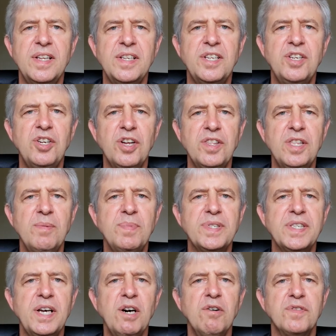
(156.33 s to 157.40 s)
did not
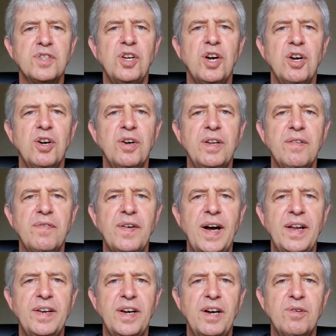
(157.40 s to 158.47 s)
themselves go and
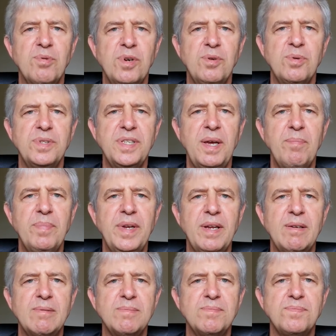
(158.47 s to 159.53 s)
find out what was happening.